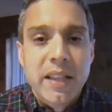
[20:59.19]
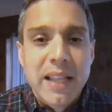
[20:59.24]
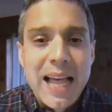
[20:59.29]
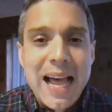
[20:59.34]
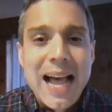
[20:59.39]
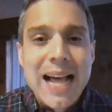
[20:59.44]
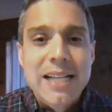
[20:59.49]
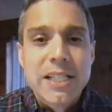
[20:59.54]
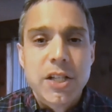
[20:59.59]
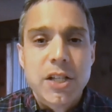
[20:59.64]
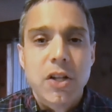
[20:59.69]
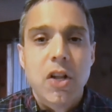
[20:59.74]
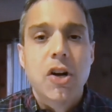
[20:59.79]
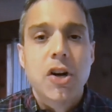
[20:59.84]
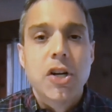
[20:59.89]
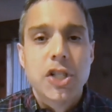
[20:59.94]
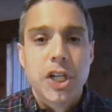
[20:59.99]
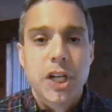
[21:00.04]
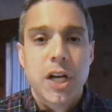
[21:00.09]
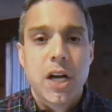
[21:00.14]
last
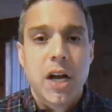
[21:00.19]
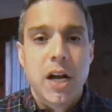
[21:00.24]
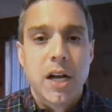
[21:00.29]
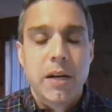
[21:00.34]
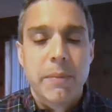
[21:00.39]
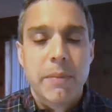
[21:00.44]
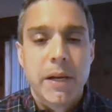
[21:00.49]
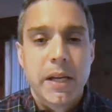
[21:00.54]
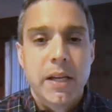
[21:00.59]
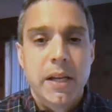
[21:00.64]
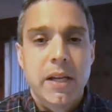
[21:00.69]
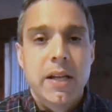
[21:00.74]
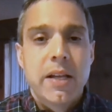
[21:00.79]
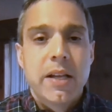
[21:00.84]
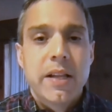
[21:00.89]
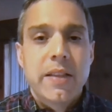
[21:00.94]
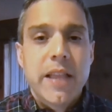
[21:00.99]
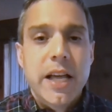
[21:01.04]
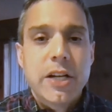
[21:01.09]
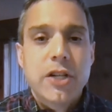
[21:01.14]
large economy
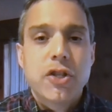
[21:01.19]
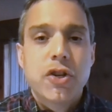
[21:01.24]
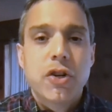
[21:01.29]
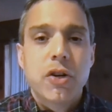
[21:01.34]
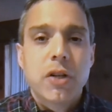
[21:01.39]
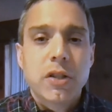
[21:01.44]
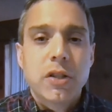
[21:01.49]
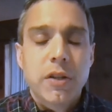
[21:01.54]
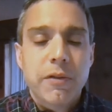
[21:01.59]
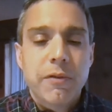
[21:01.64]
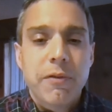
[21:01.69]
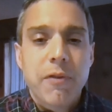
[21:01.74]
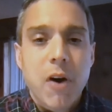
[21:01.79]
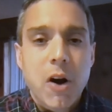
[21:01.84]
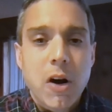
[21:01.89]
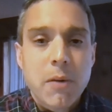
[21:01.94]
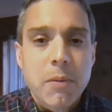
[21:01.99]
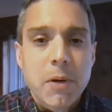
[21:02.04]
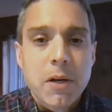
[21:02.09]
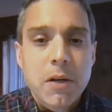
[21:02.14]
that took the
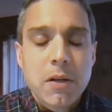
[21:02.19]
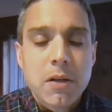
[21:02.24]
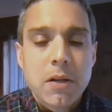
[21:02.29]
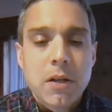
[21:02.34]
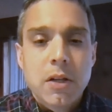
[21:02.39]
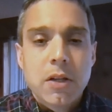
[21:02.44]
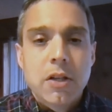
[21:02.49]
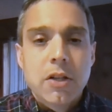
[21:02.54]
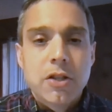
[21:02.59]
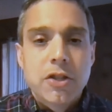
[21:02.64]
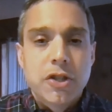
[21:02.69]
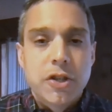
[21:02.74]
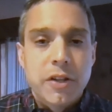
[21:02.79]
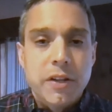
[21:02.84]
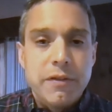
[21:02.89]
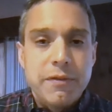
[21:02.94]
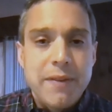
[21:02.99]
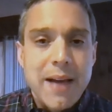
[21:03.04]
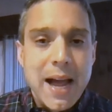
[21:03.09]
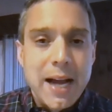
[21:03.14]
farmer to
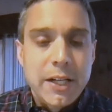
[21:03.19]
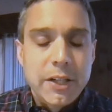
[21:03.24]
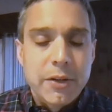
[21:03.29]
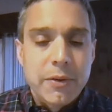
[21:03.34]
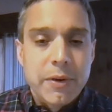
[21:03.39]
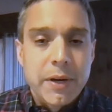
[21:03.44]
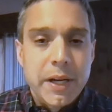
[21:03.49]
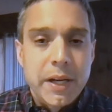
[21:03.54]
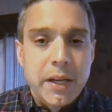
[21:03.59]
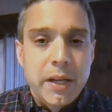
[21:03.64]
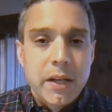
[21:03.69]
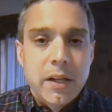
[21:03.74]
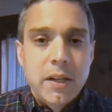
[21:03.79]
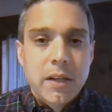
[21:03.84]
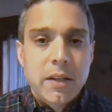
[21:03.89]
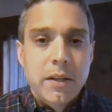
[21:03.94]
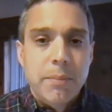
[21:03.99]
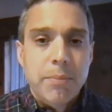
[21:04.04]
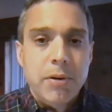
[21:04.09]
the factory, the